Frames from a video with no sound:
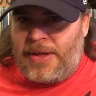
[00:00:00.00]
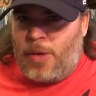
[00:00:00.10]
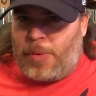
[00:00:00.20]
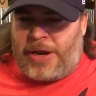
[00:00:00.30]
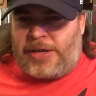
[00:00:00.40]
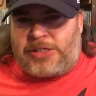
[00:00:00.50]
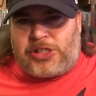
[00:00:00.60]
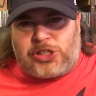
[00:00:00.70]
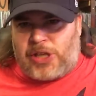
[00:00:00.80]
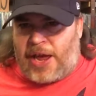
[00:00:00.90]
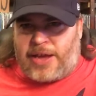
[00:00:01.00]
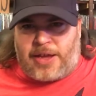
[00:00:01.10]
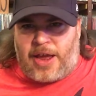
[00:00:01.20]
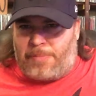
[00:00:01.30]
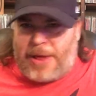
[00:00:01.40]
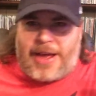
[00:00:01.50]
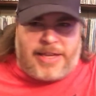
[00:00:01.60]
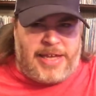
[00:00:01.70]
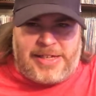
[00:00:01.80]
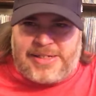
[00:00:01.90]
but then it's just like Black
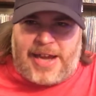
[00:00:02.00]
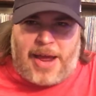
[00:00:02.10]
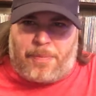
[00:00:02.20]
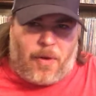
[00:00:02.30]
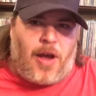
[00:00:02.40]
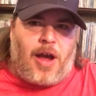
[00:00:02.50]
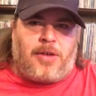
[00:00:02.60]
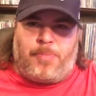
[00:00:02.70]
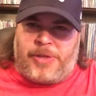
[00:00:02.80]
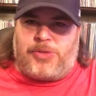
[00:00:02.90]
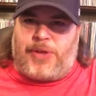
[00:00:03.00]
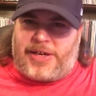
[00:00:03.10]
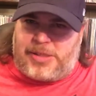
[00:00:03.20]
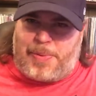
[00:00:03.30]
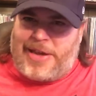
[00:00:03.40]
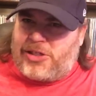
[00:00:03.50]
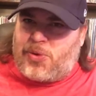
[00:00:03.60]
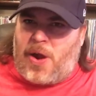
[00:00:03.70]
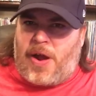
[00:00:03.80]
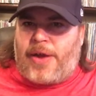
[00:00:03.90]
Keys type rock mixed with like space
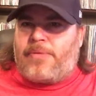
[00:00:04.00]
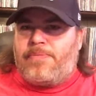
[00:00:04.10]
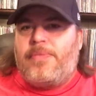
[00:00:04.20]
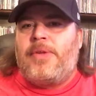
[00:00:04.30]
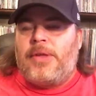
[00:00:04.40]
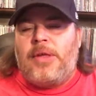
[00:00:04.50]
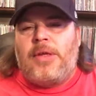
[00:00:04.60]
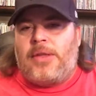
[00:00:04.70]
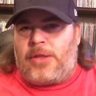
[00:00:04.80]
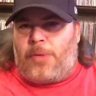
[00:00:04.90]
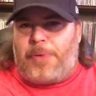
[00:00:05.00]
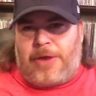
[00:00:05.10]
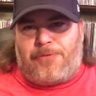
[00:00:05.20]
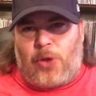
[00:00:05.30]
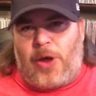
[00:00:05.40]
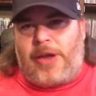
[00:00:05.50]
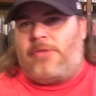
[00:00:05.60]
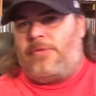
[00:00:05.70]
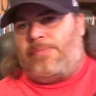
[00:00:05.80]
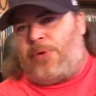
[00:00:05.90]
rock. Little Pink Floyd.
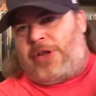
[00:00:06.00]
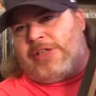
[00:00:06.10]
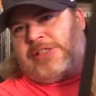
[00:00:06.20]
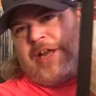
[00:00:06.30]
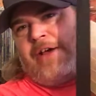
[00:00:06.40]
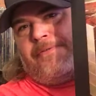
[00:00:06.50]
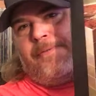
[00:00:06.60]
Pretty good stuff.